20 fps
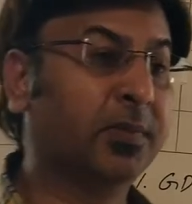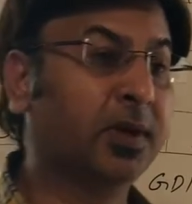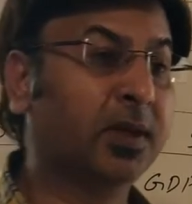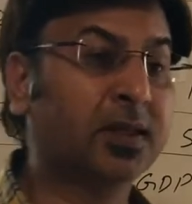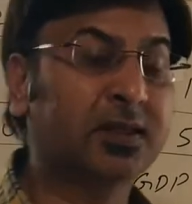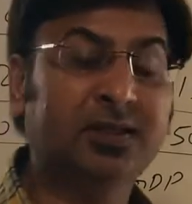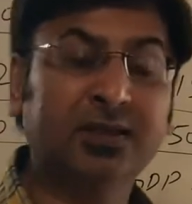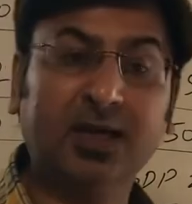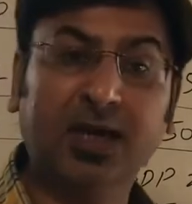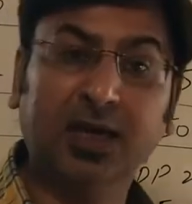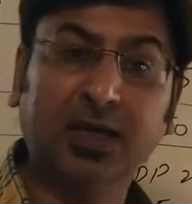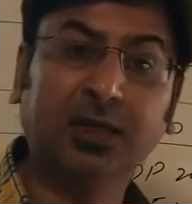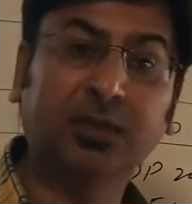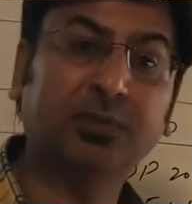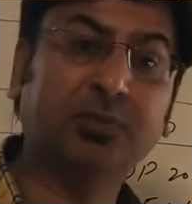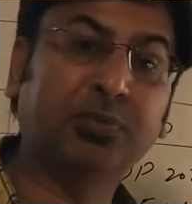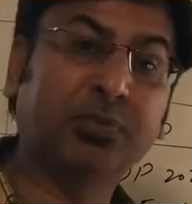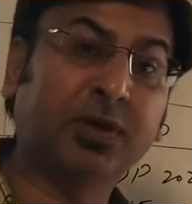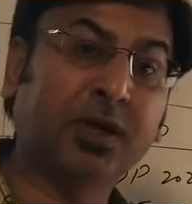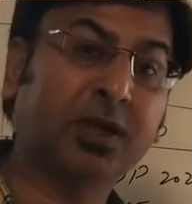
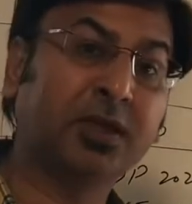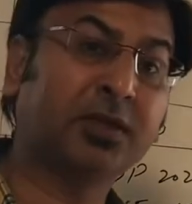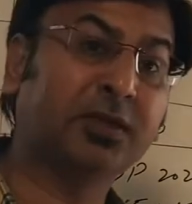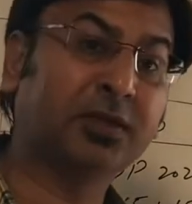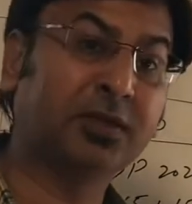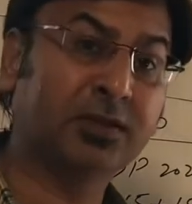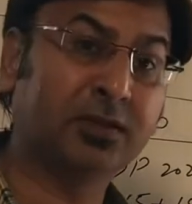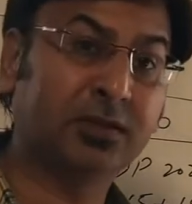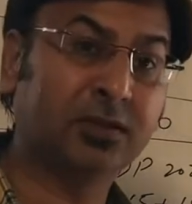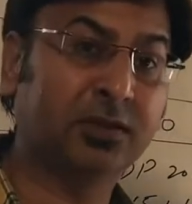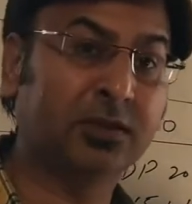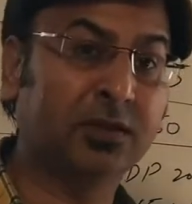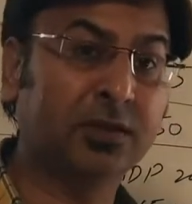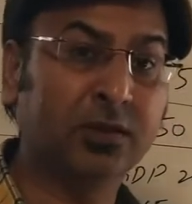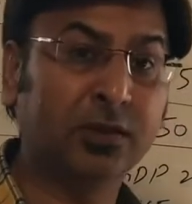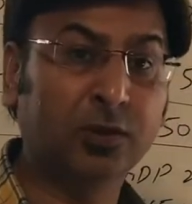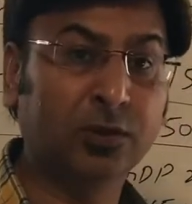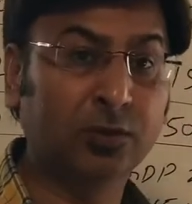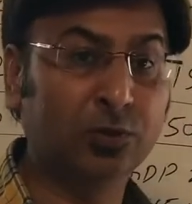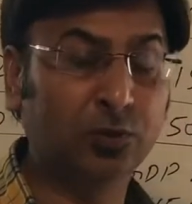assign price
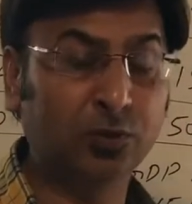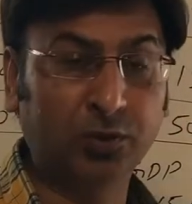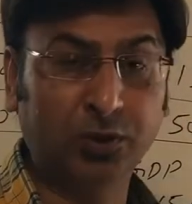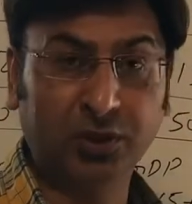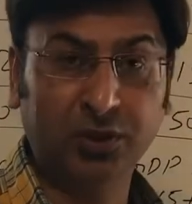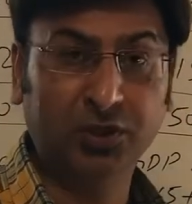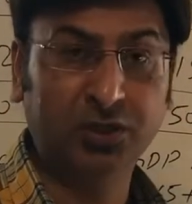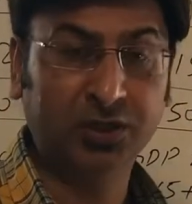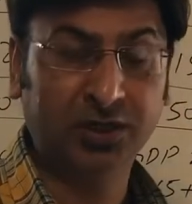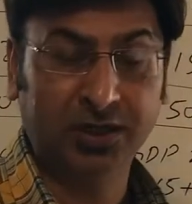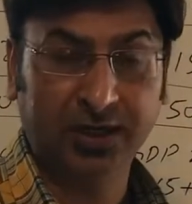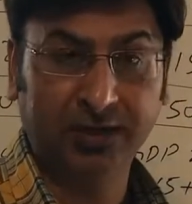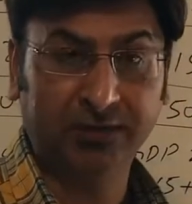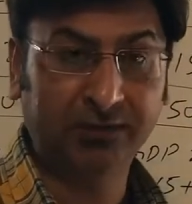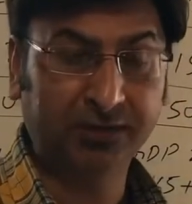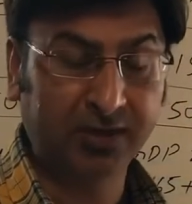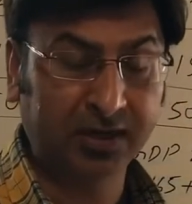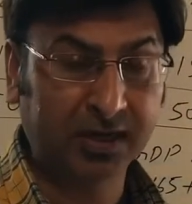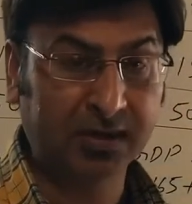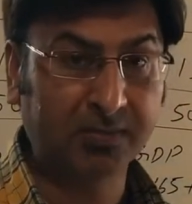to each and
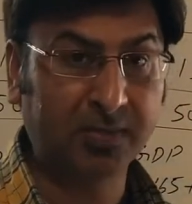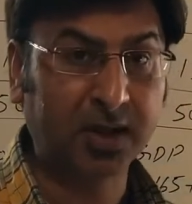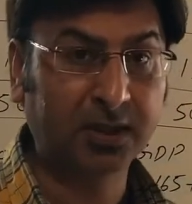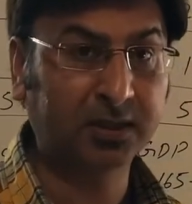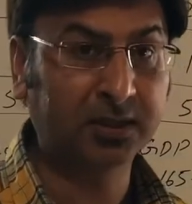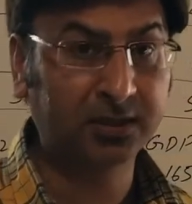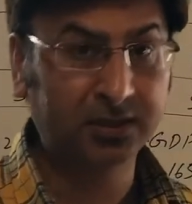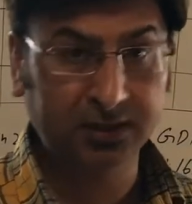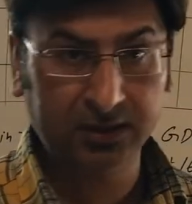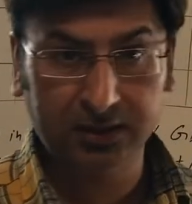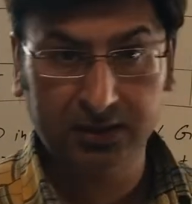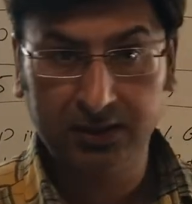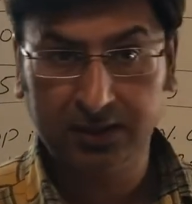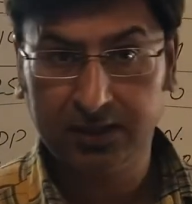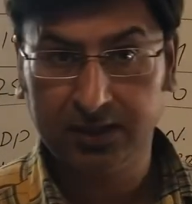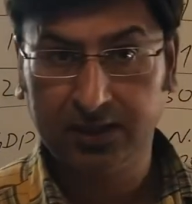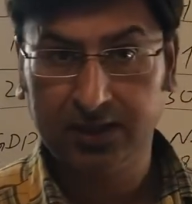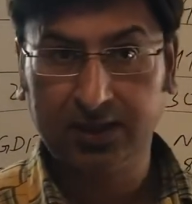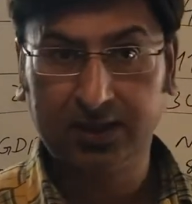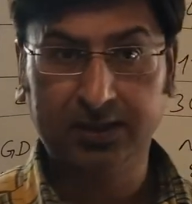every
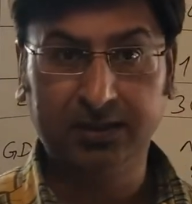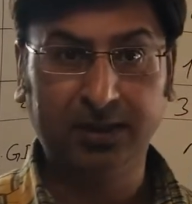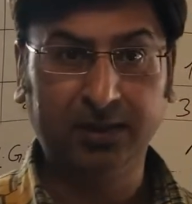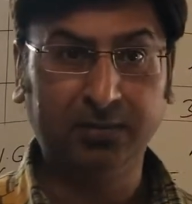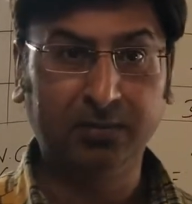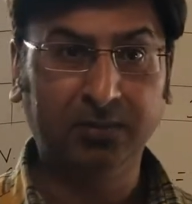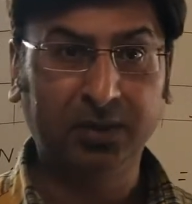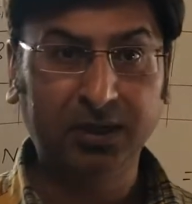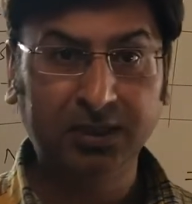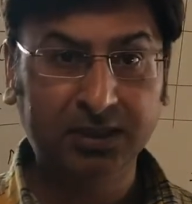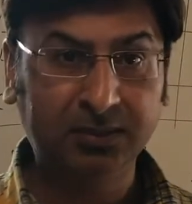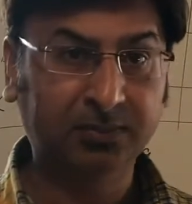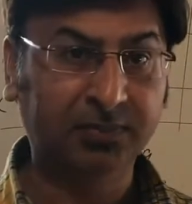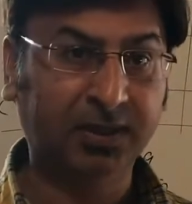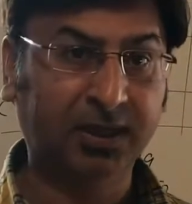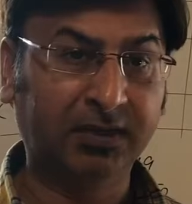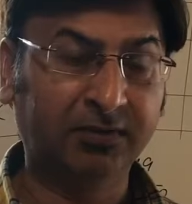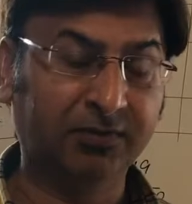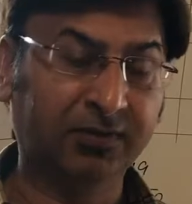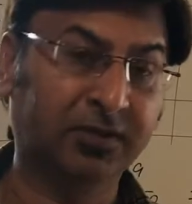commodity and then
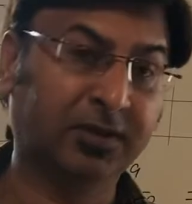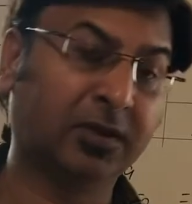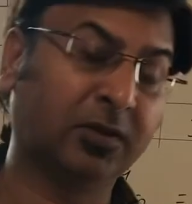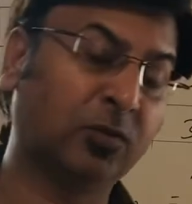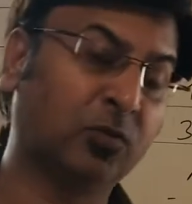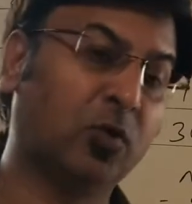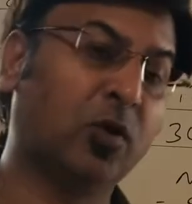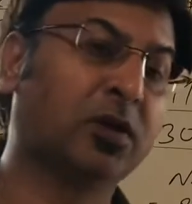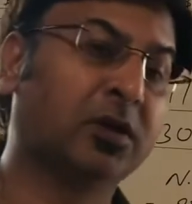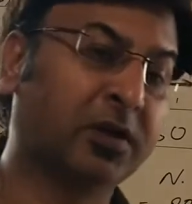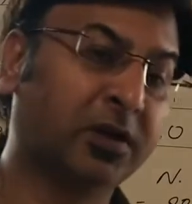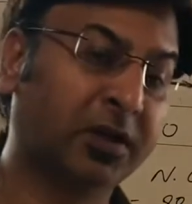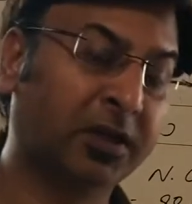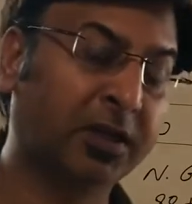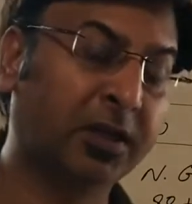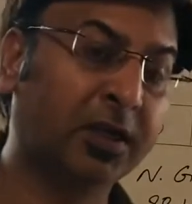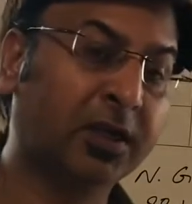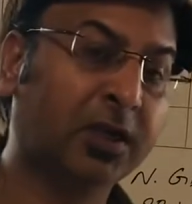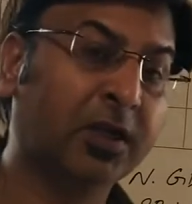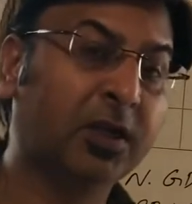multiply with the
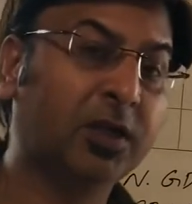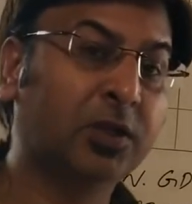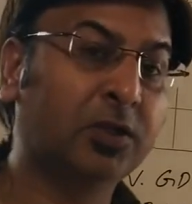quantity